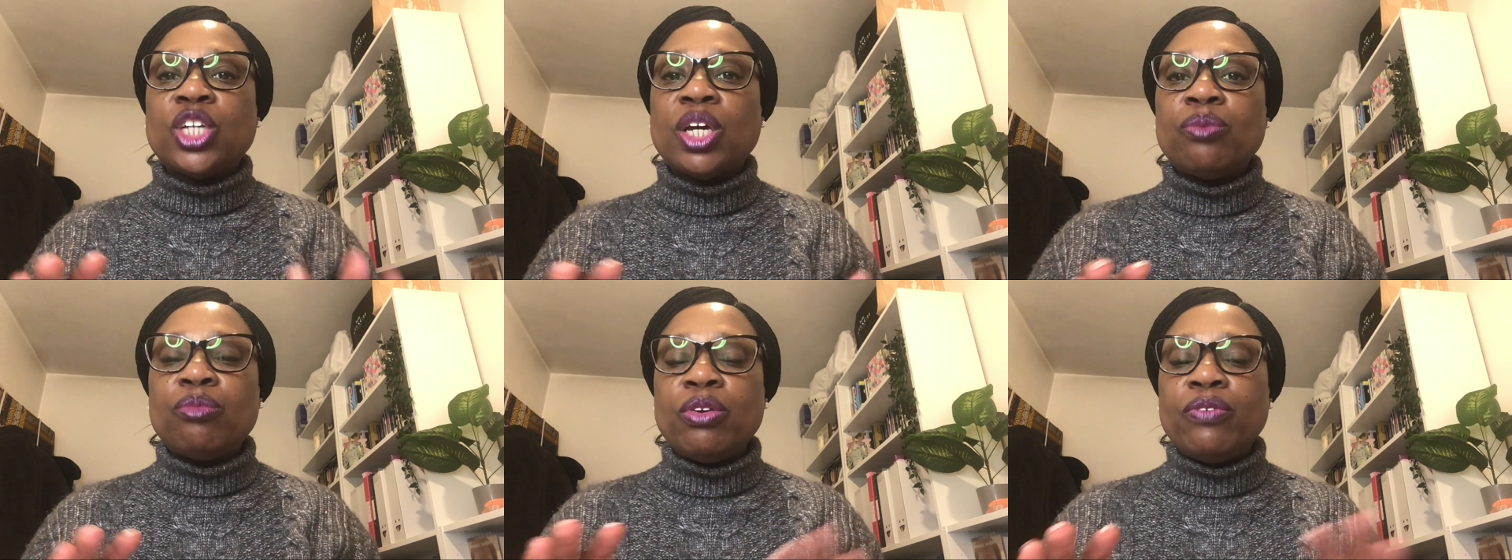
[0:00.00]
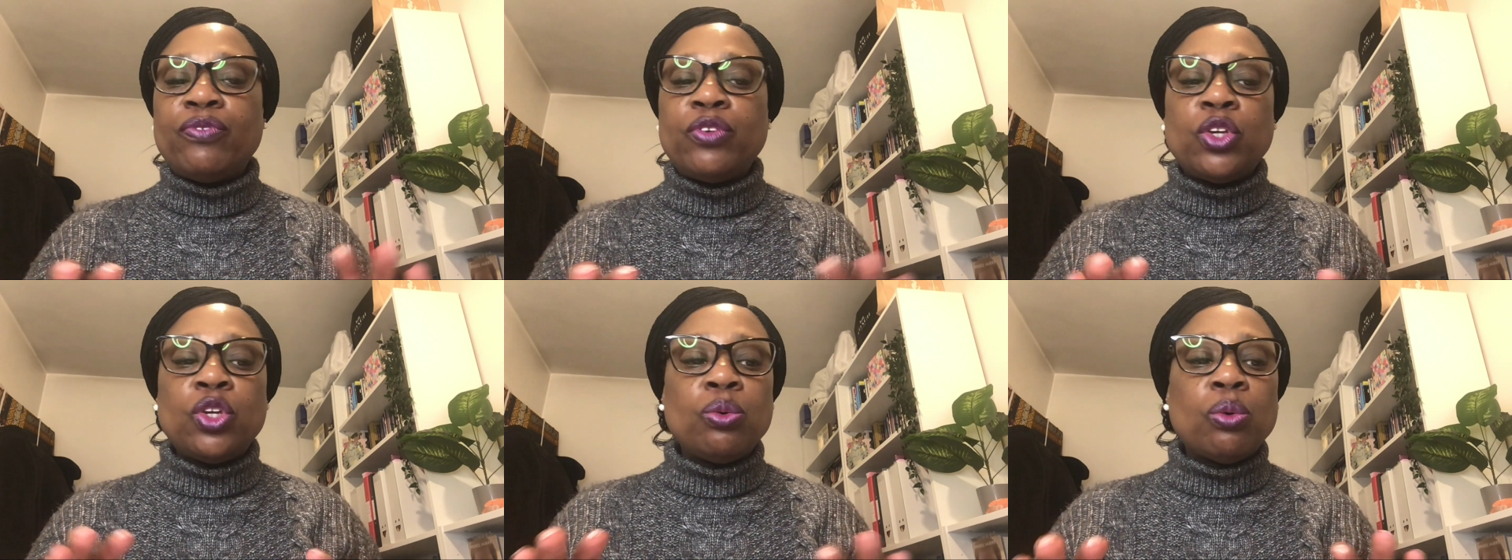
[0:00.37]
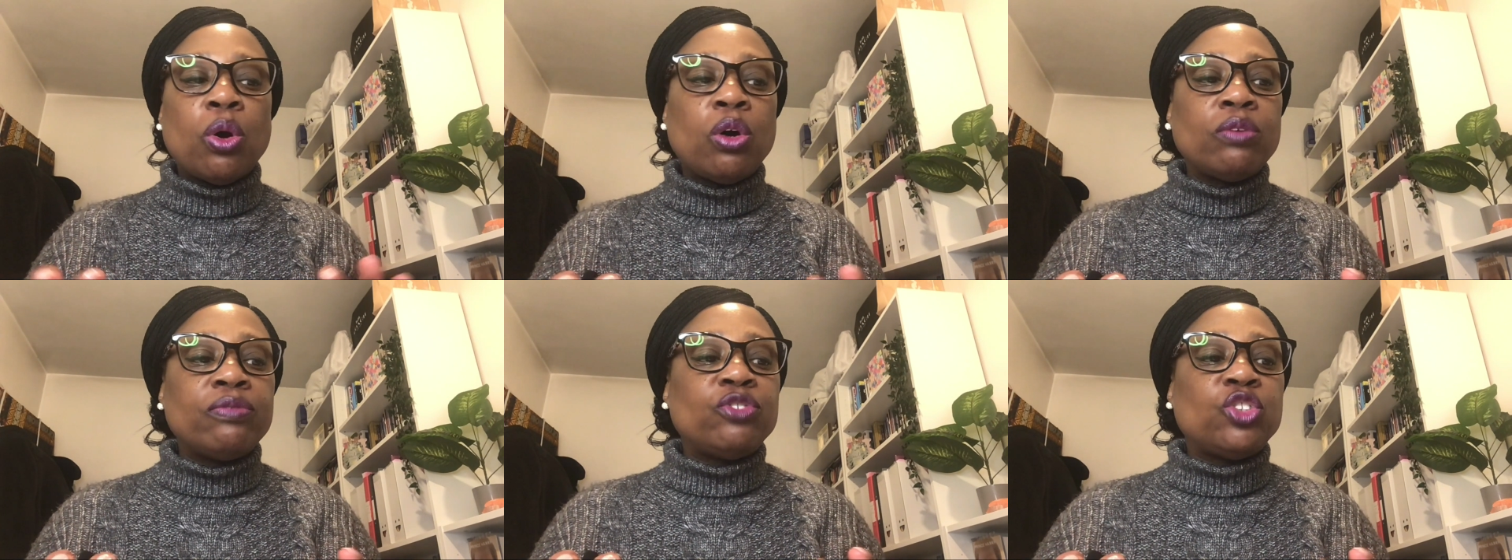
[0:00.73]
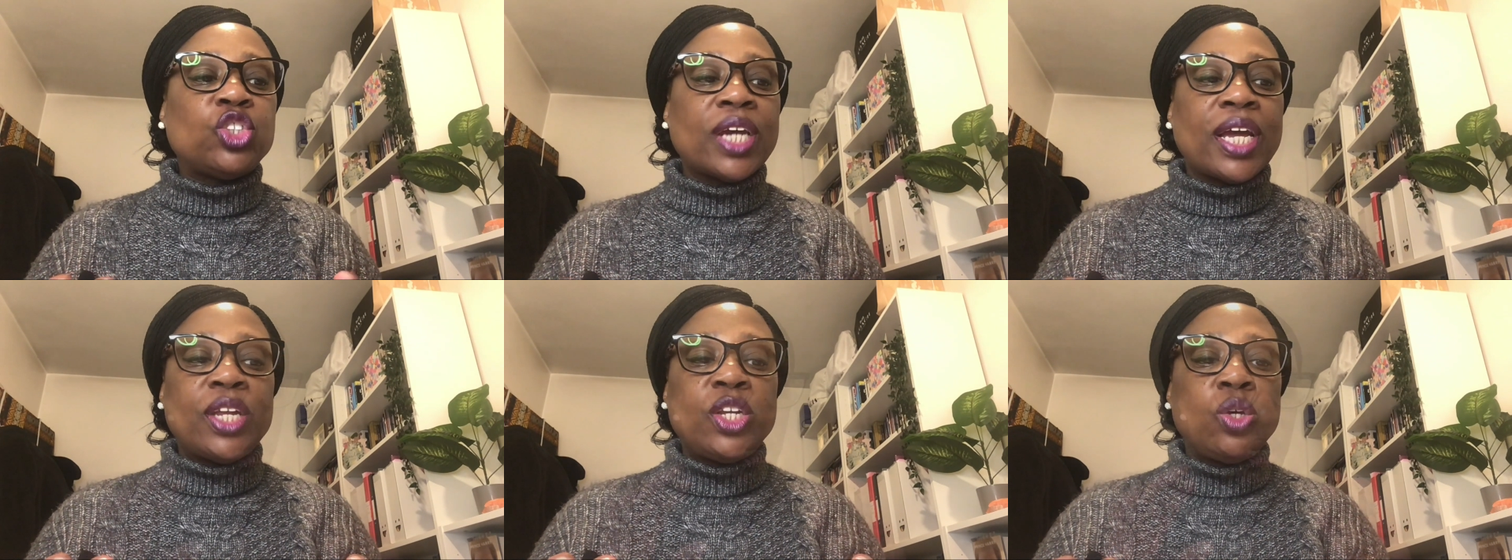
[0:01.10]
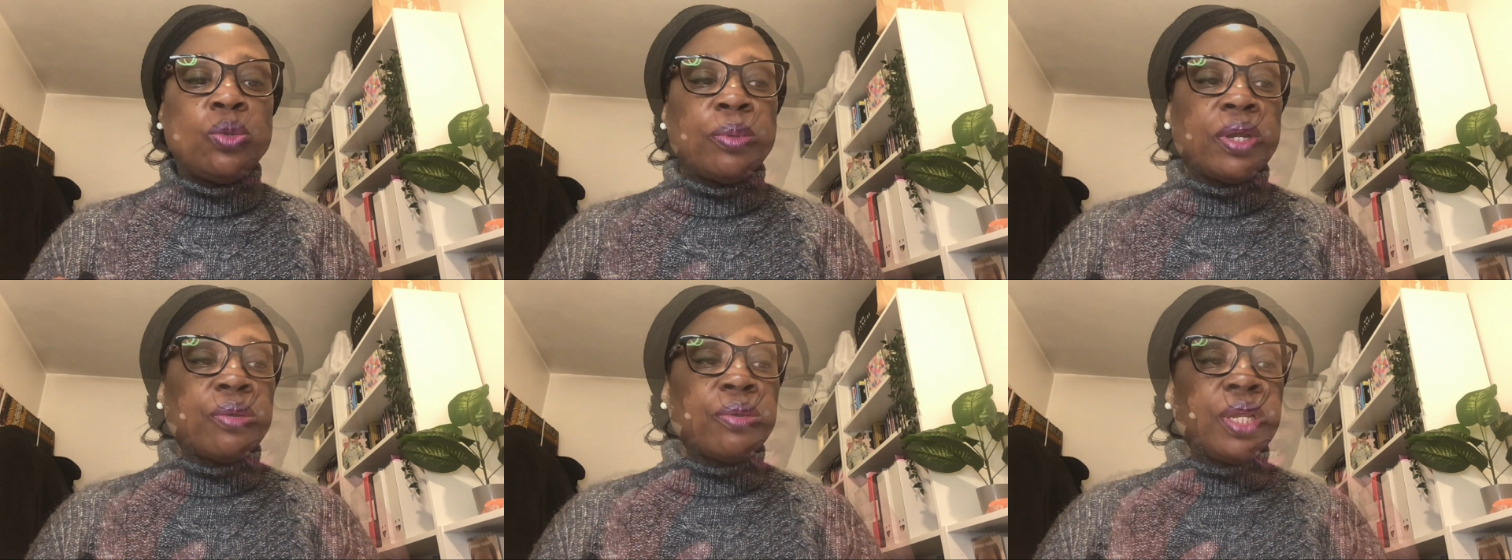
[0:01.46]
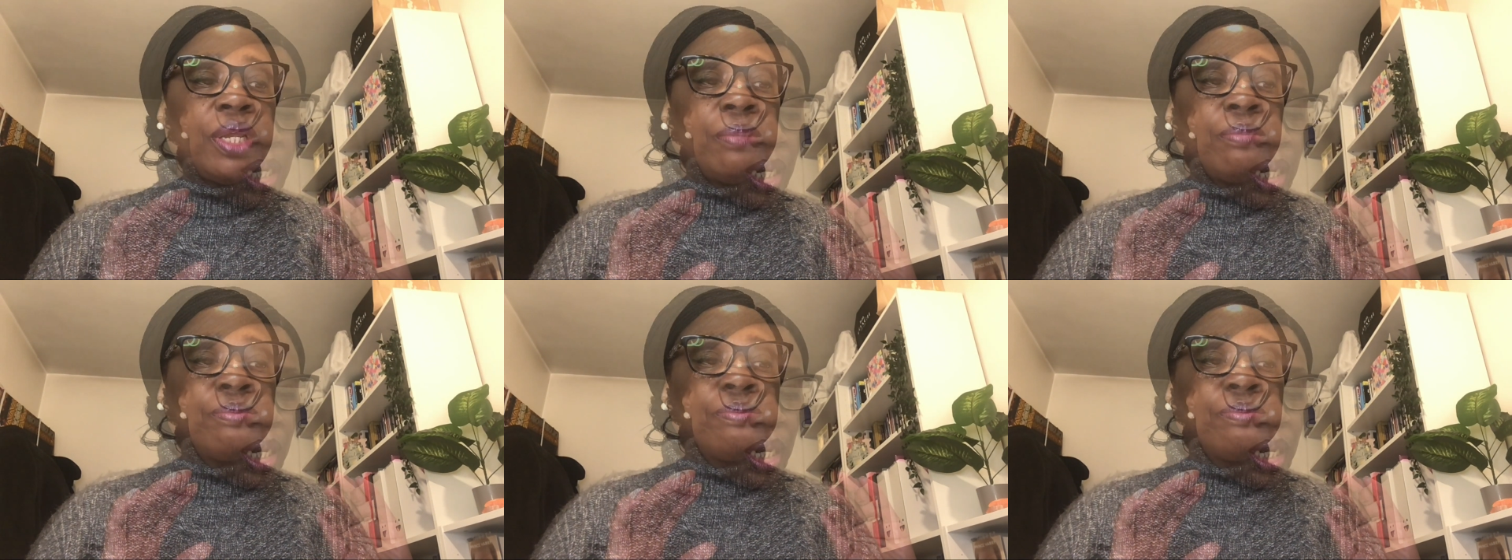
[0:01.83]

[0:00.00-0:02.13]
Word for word: review of January.